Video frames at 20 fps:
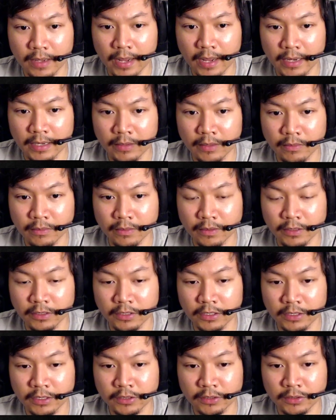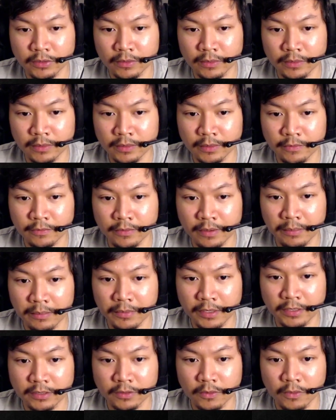and it'll adjust your frame
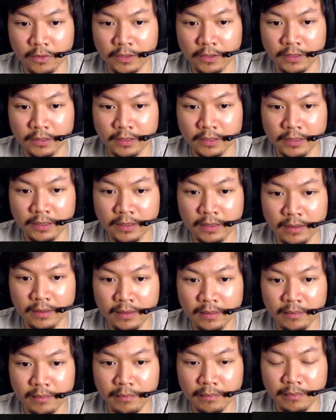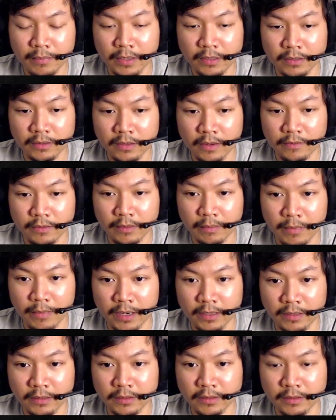rates accordingly based off the
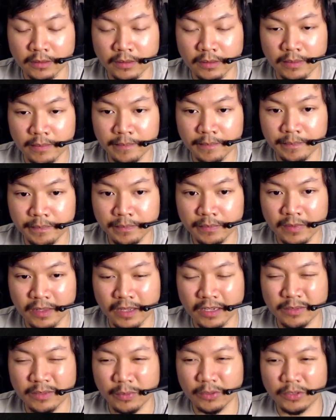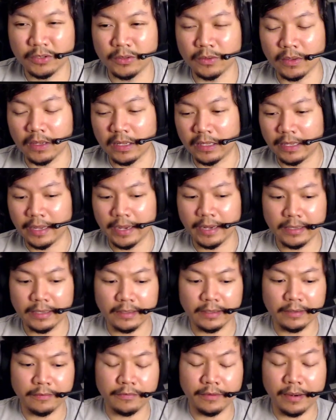monitor. It's supposed to align
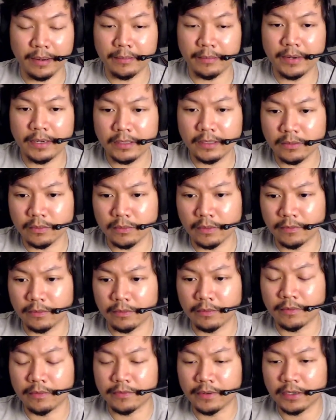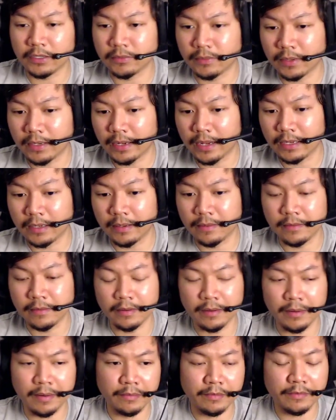the frame rates with the refresh rate, and
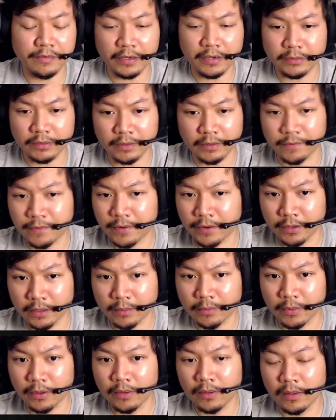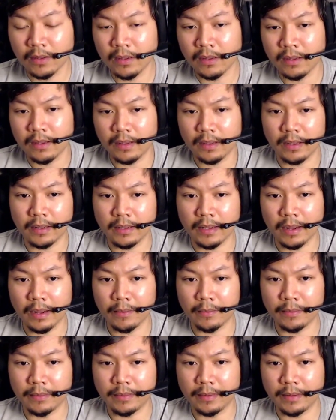the refresh rate is variable, and
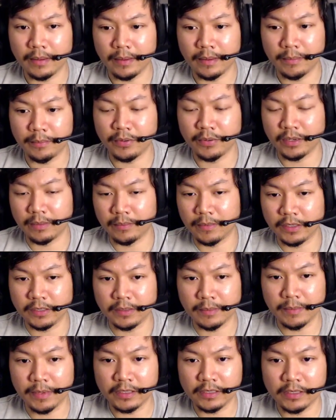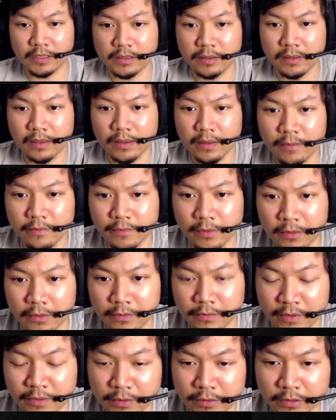that it pretty much it makes it feel
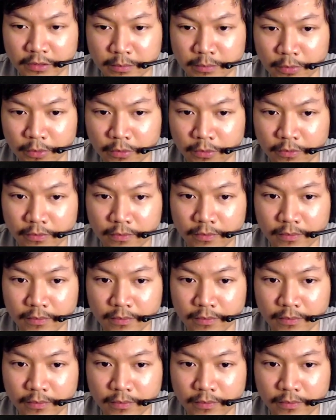very smooth